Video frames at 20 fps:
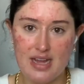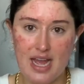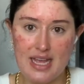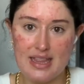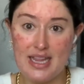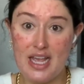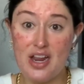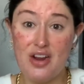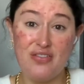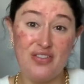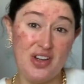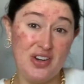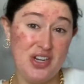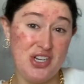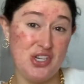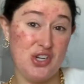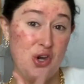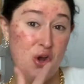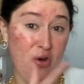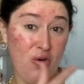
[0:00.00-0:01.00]
layer
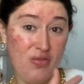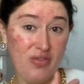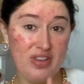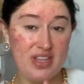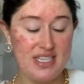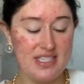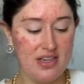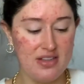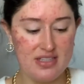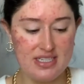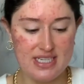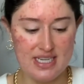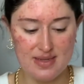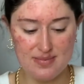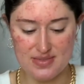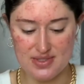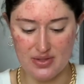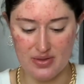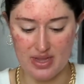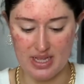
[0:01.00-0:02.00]
foundation over this all the
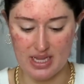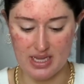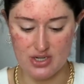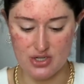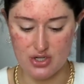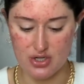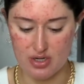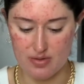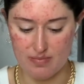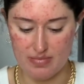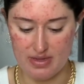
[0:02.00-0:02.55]
time, so like it should be